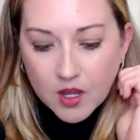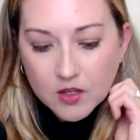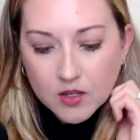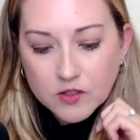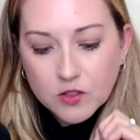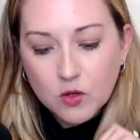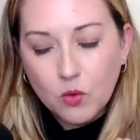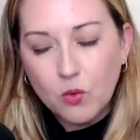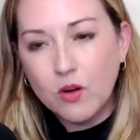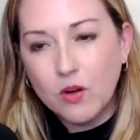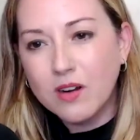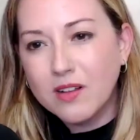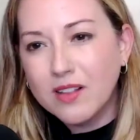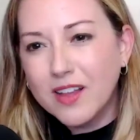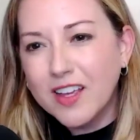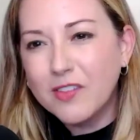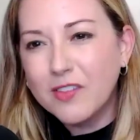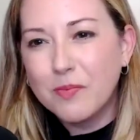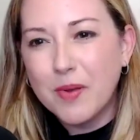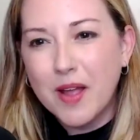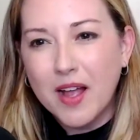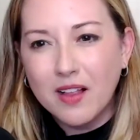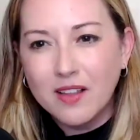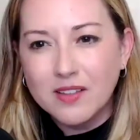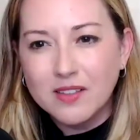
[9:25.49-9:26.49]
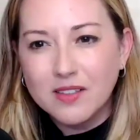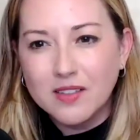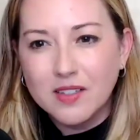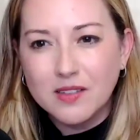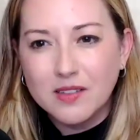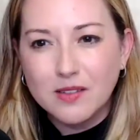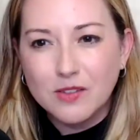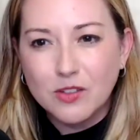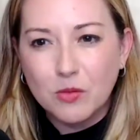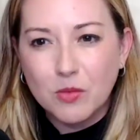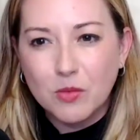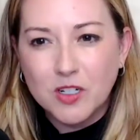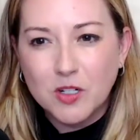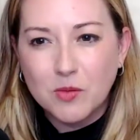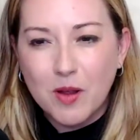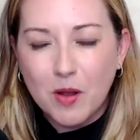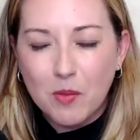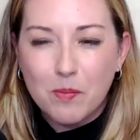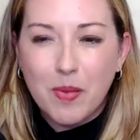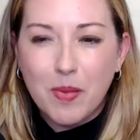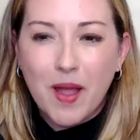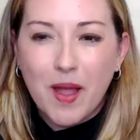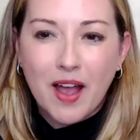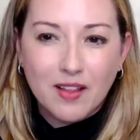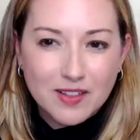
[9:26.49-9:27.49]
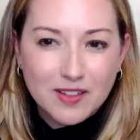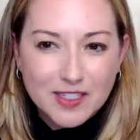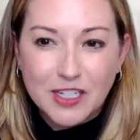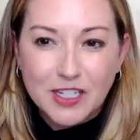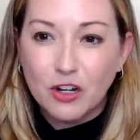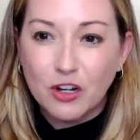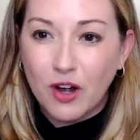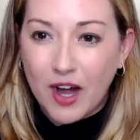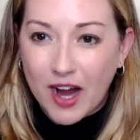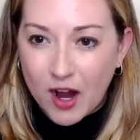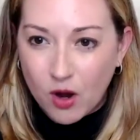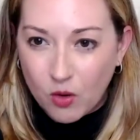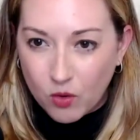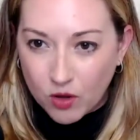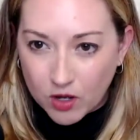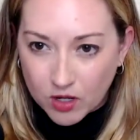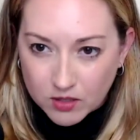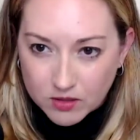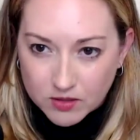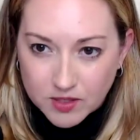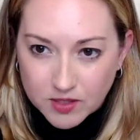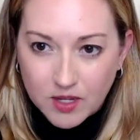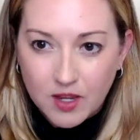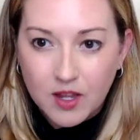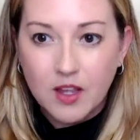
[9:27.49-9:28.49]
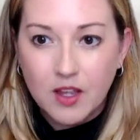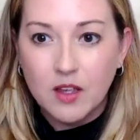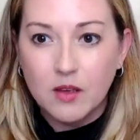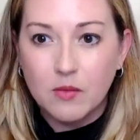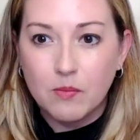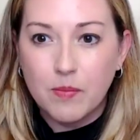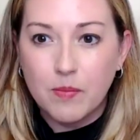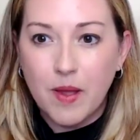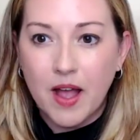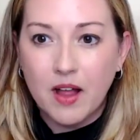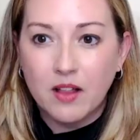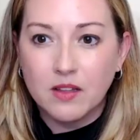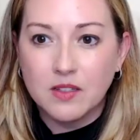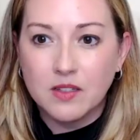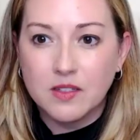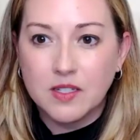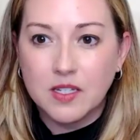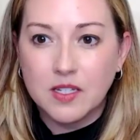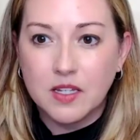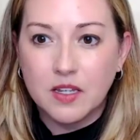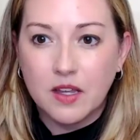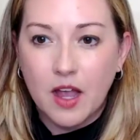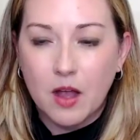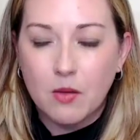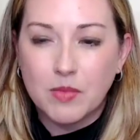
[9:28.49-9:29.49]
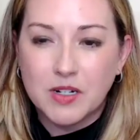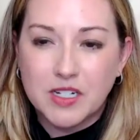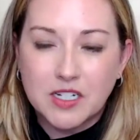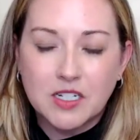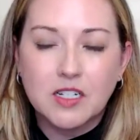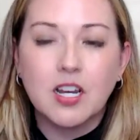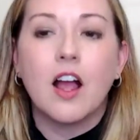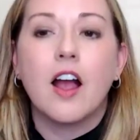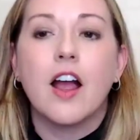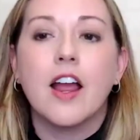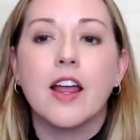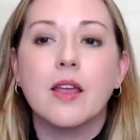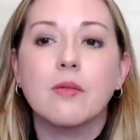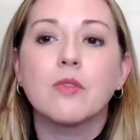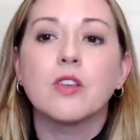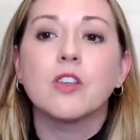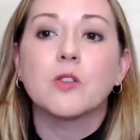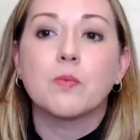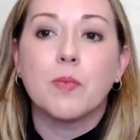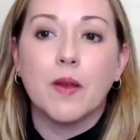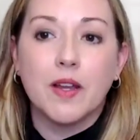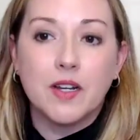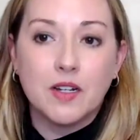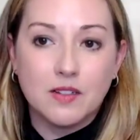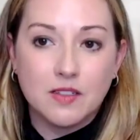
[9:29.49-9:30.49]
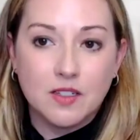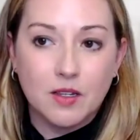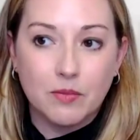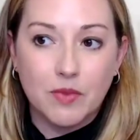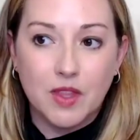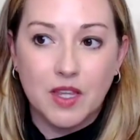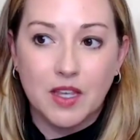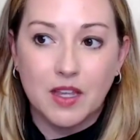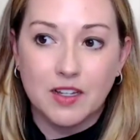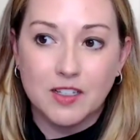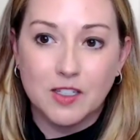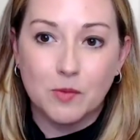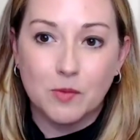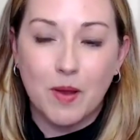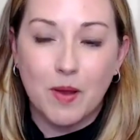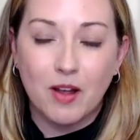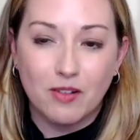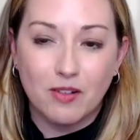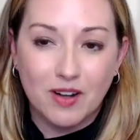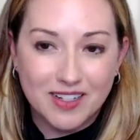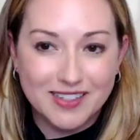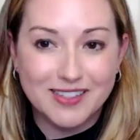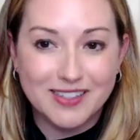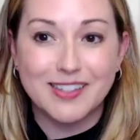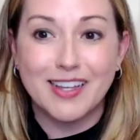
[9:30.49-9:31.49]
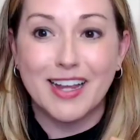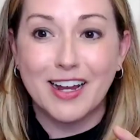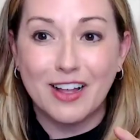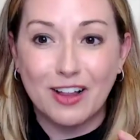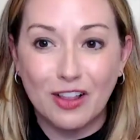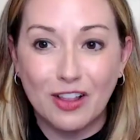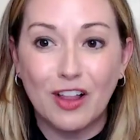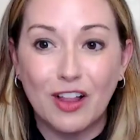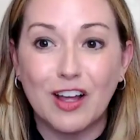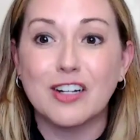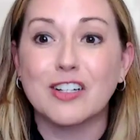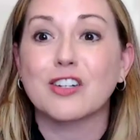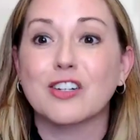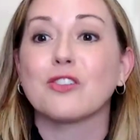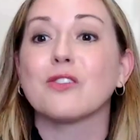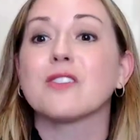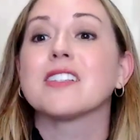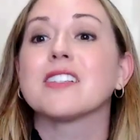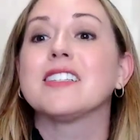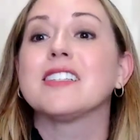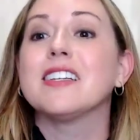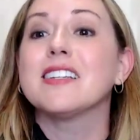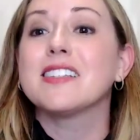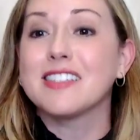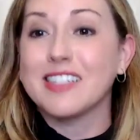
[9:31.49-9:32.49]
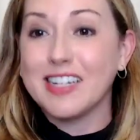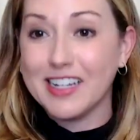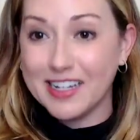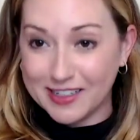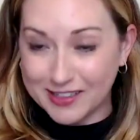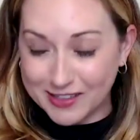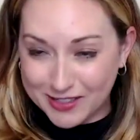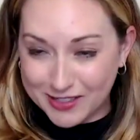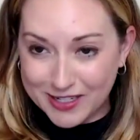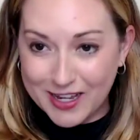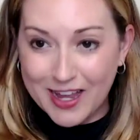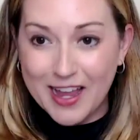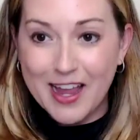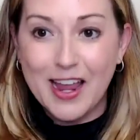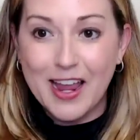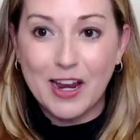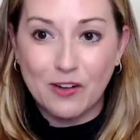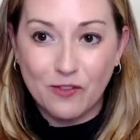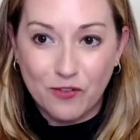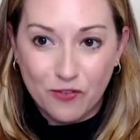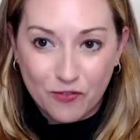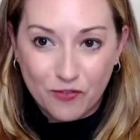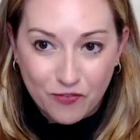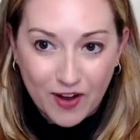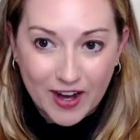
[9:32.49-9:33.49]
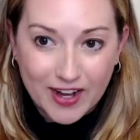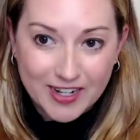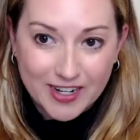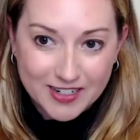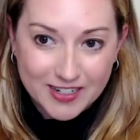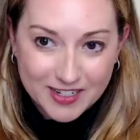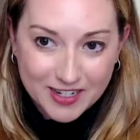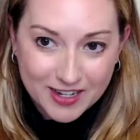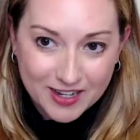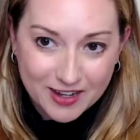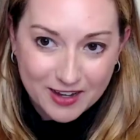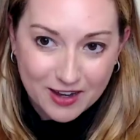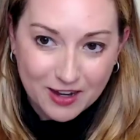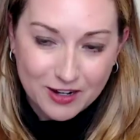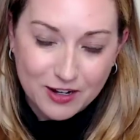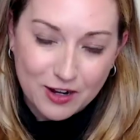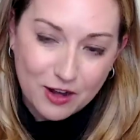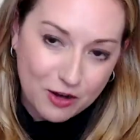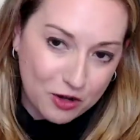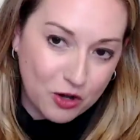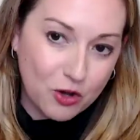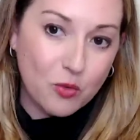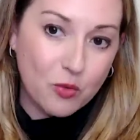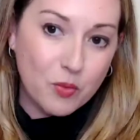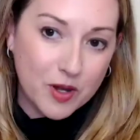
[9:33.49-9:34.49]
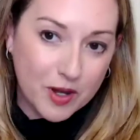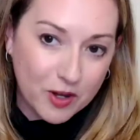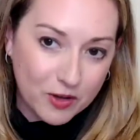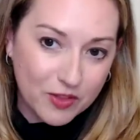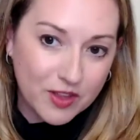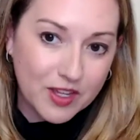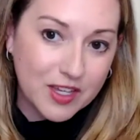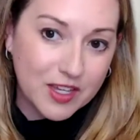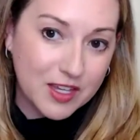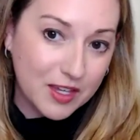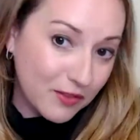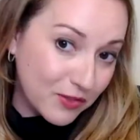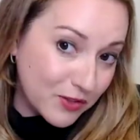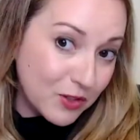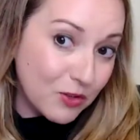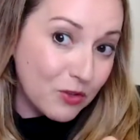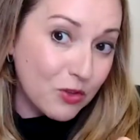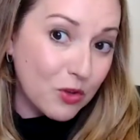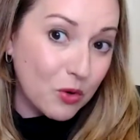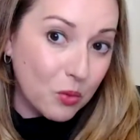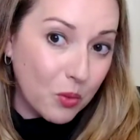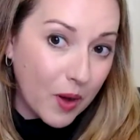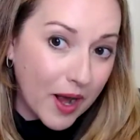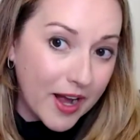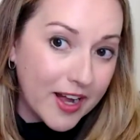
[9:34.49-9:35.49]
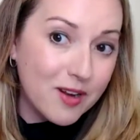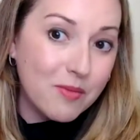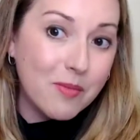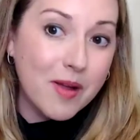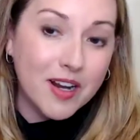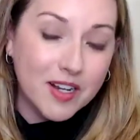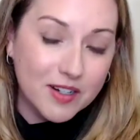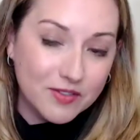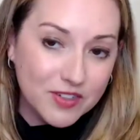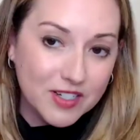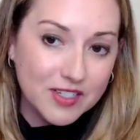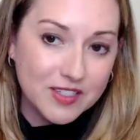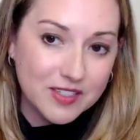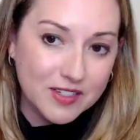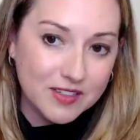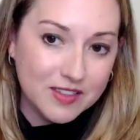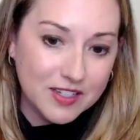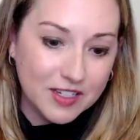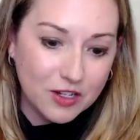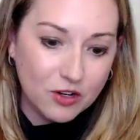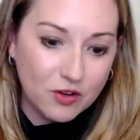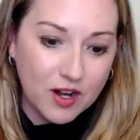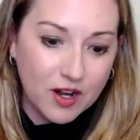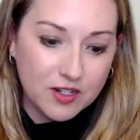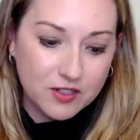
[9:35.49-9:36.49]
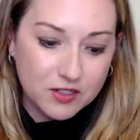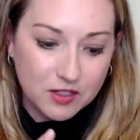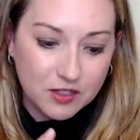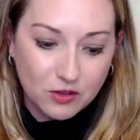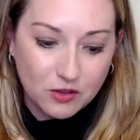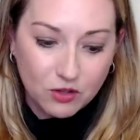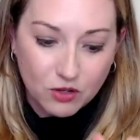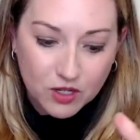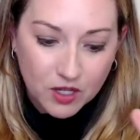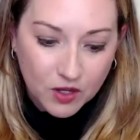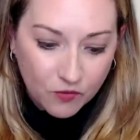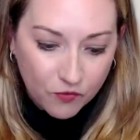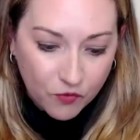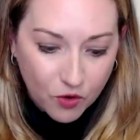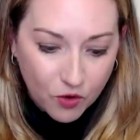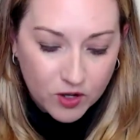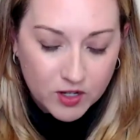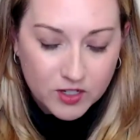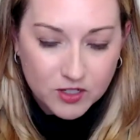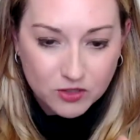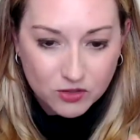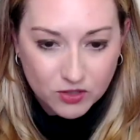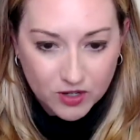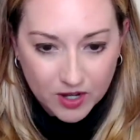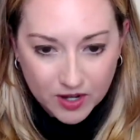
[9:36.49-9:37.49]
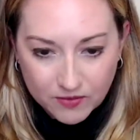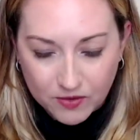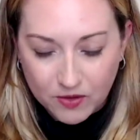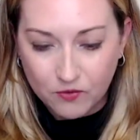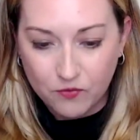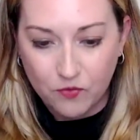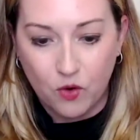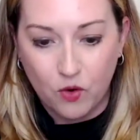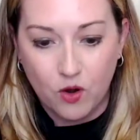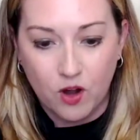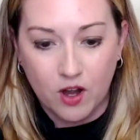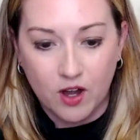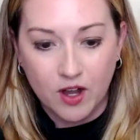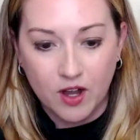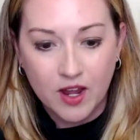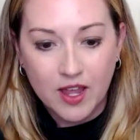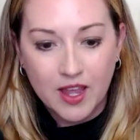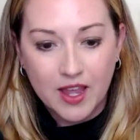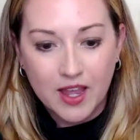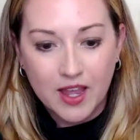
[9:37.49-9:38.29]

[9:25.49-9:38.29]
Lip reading: So work-life balance isn't so much about balancing your hours, balancing how much time you spend at something. It's about psychological distance and finding a career that gives you the right amount of distance that you're actually looking for and striving for.